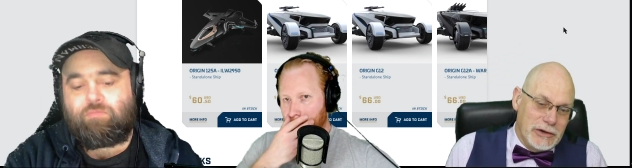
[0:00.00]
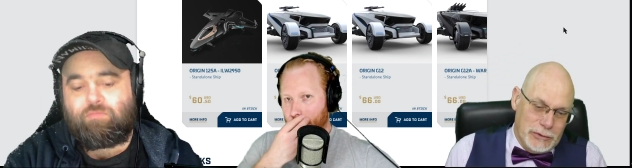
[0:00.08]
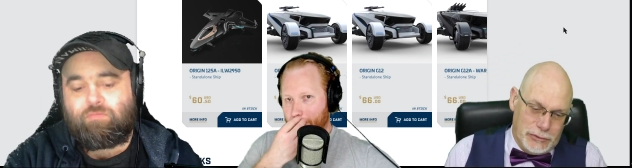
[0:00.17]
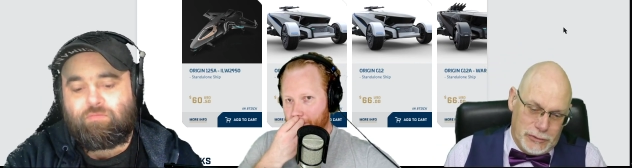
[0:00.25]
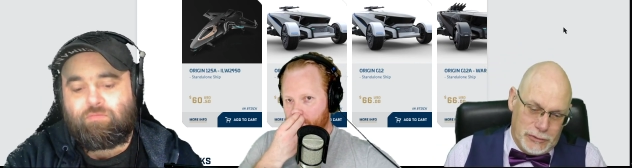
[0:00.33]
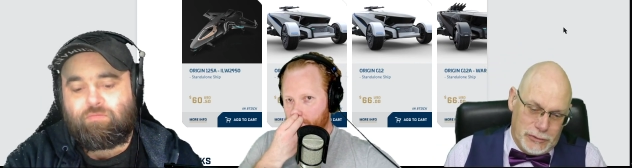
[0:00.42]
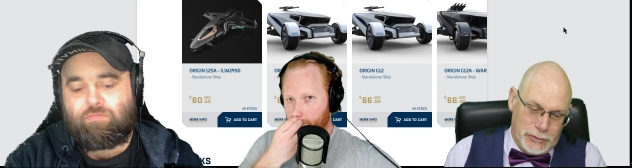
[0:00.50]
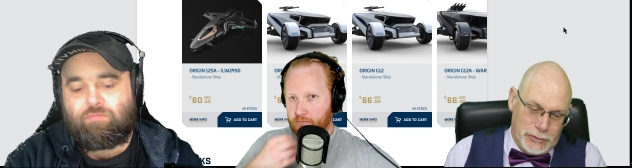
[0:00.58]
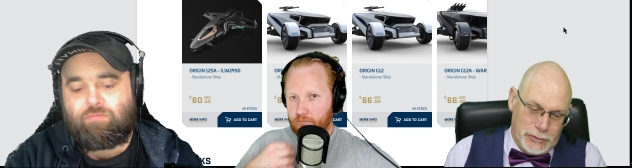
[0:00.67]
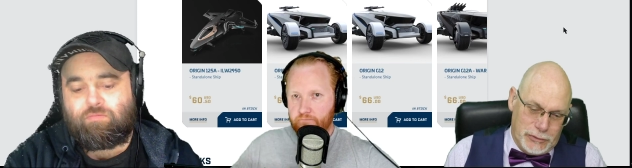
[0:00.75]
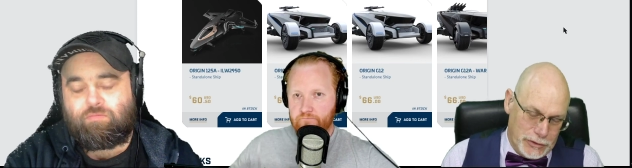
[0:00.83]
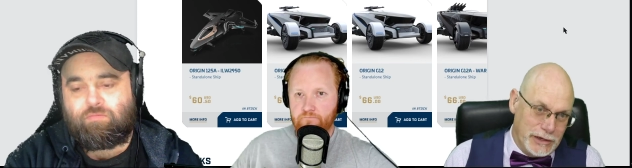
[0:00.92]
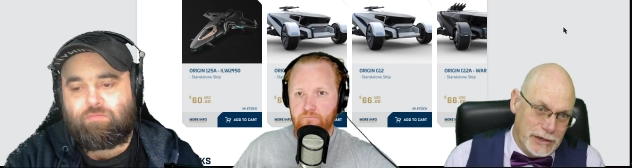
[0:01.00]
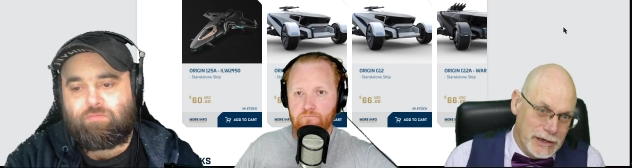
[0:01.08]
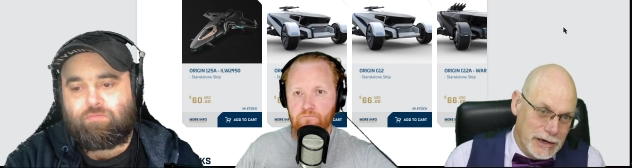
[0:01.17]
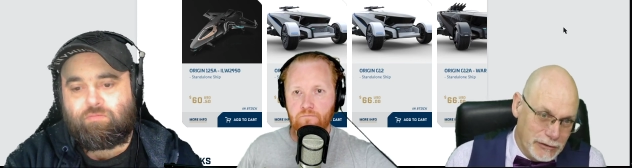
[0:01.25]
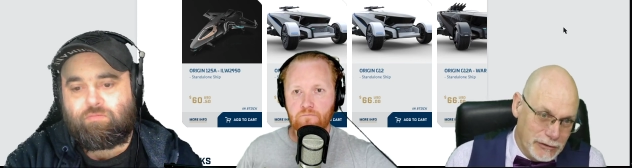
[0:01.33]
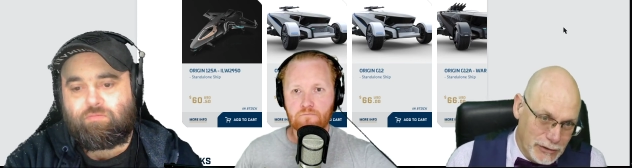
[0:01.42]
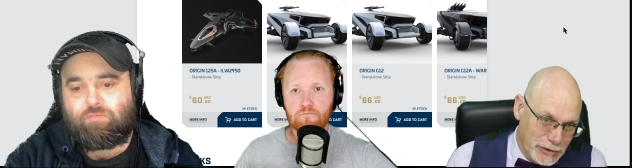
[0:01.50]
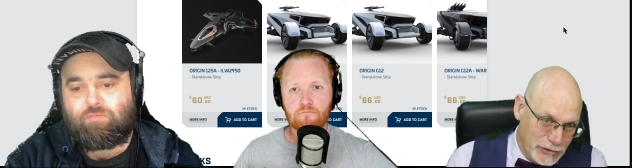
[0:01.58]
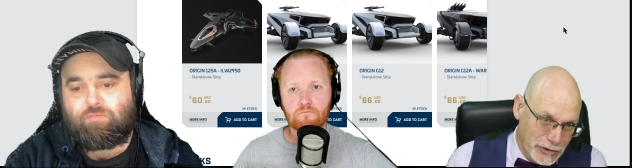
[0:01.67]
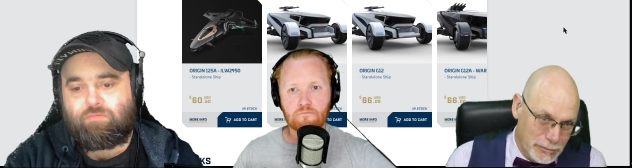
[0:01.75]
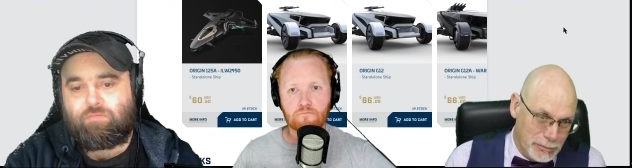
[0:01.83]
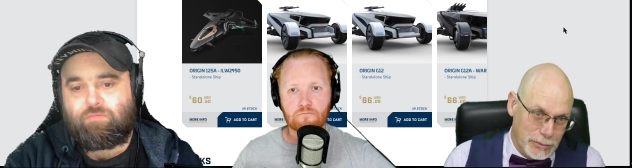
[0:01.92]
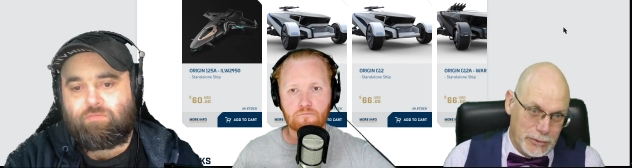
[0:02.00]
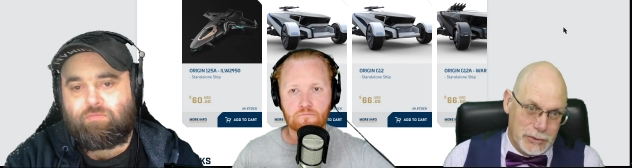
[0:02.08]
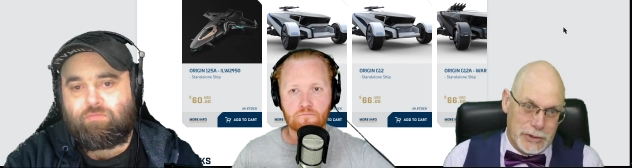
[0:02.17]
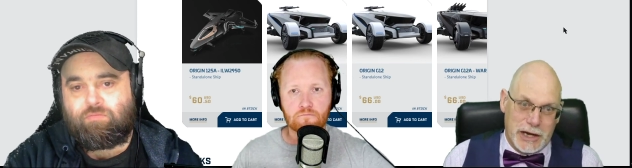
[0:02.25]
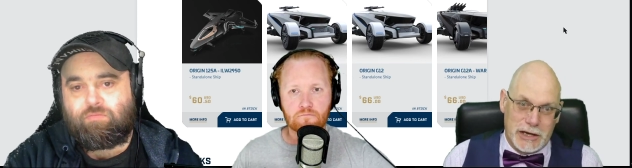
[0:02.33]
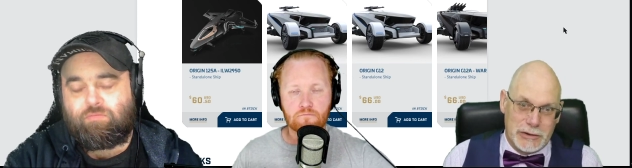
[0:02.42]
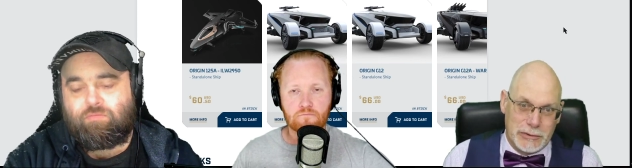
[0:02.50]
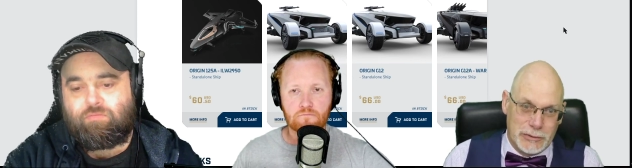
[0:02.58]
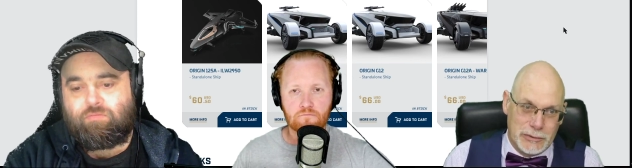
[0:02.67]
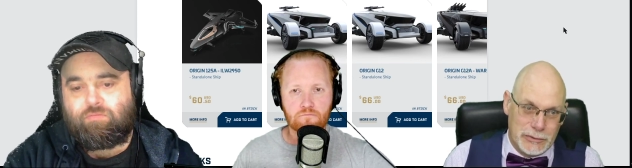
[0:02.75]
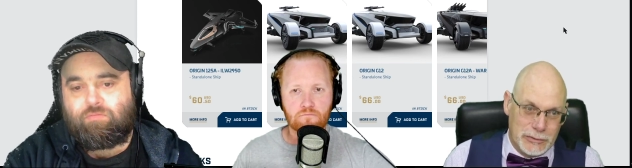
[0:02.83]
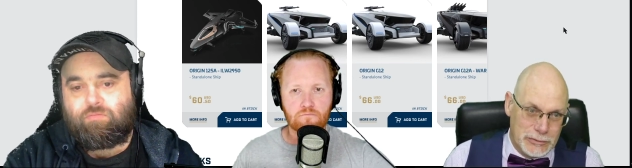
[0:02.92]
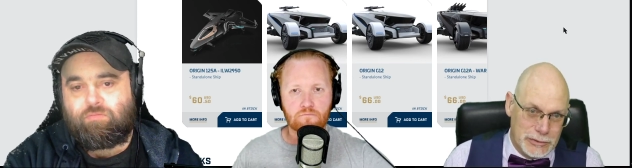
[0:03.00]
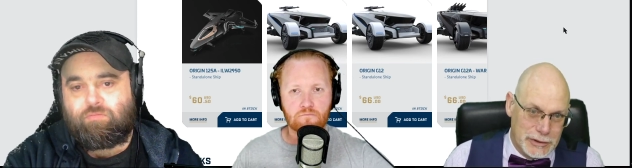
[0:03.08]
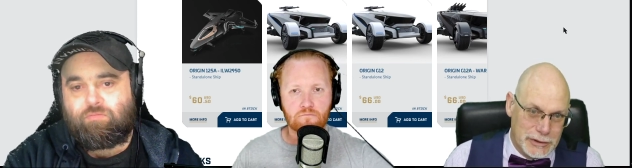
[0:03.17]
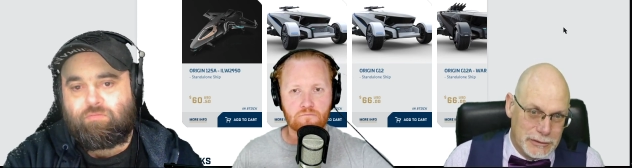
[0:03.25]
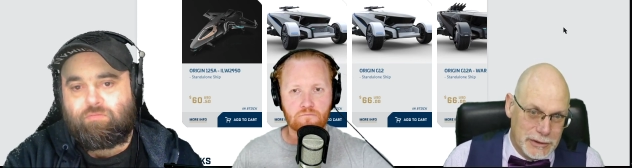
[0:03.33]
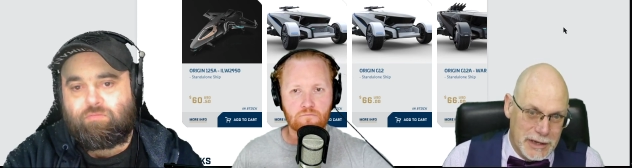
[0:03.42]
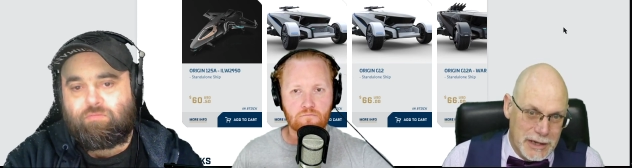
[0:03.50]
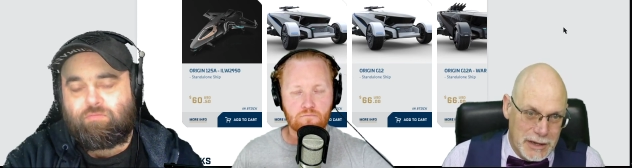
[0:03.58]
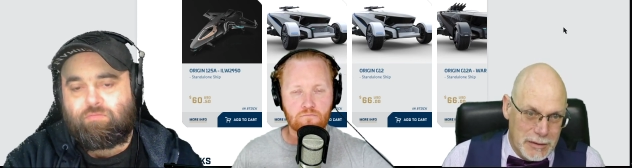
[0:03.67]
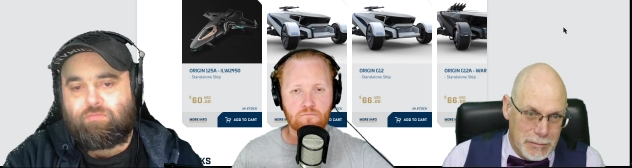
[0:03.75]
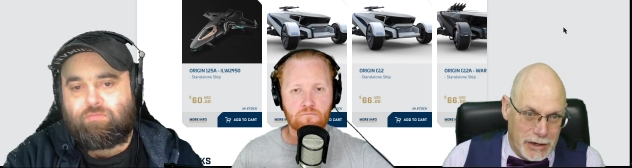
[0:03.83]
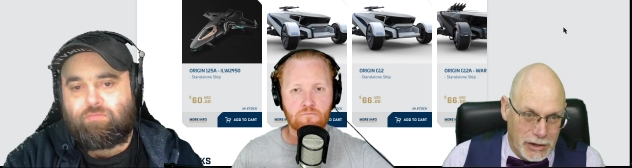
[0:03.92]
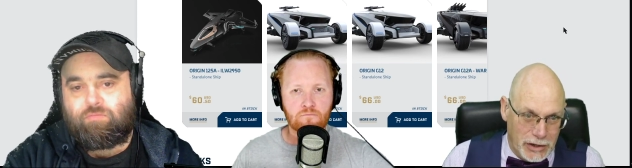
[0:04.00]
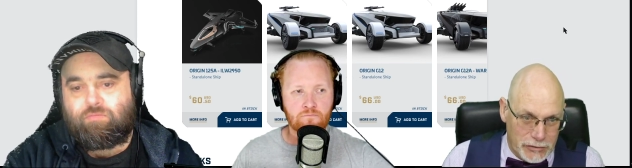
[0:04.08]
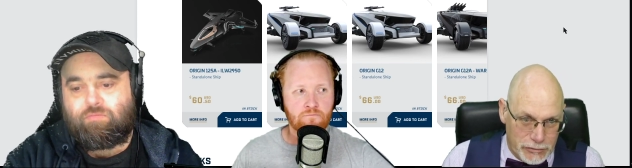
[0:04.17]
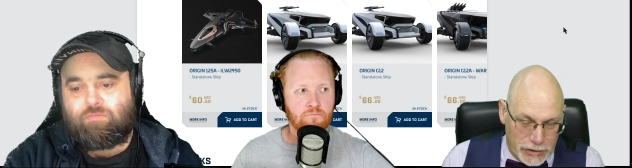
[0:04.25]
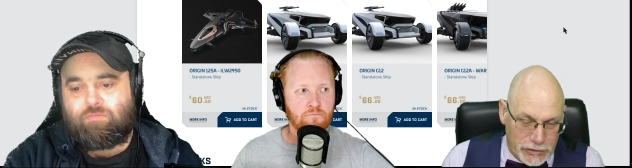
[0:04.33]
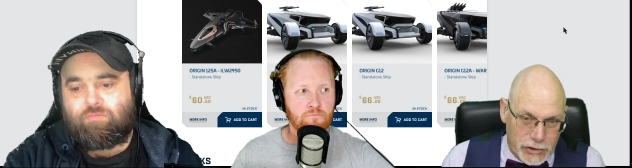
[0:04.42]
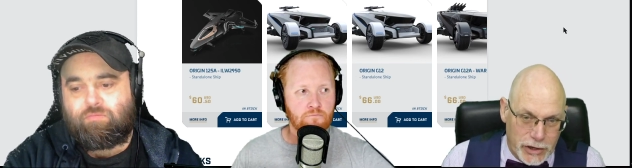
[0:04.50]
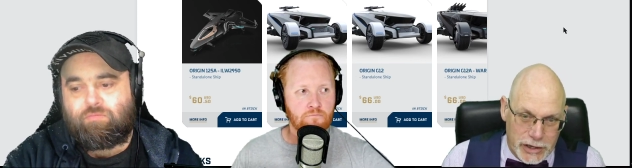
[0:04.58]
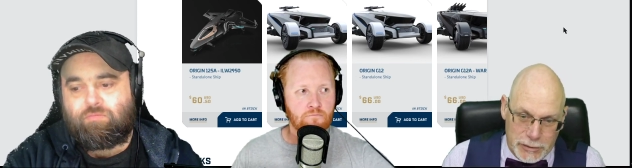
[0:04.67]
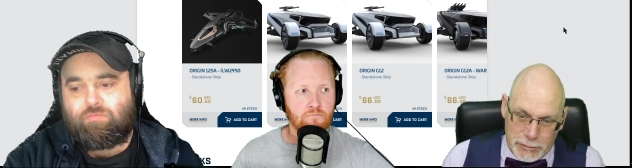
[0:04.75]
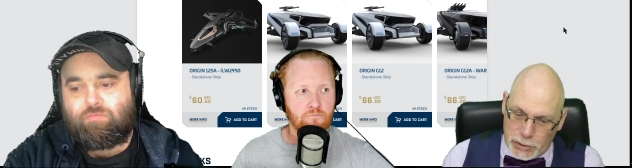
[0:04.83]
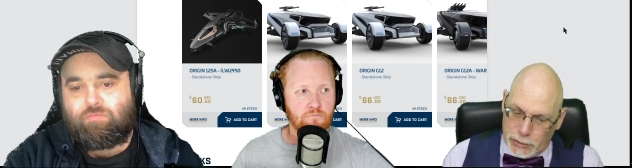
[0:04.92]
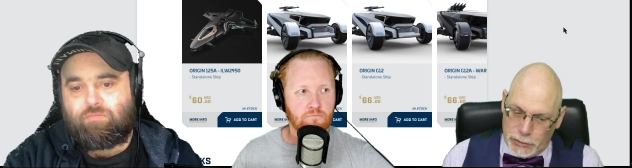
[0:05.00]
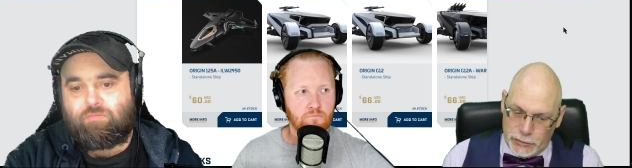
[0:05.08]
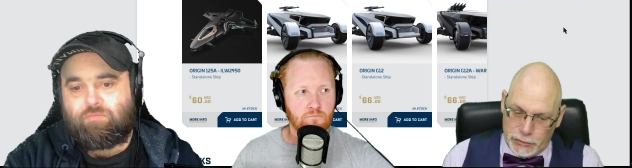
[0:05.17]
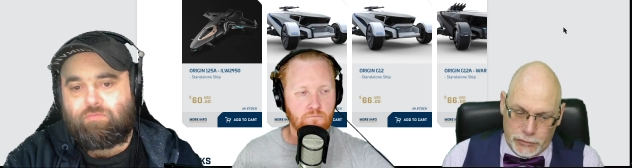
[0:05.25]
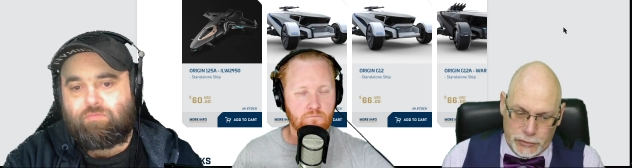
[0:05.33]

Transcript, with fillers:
Speaker 1: it with, a, say, an RSI ship, or you can't use, you know. But it's frustrating because